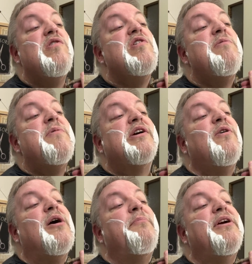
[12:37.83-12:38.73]
And I'm going to
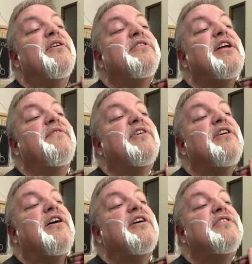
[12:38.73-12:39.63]
go up here instead of
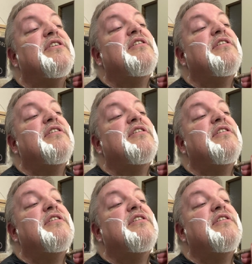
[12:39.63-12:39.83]
across.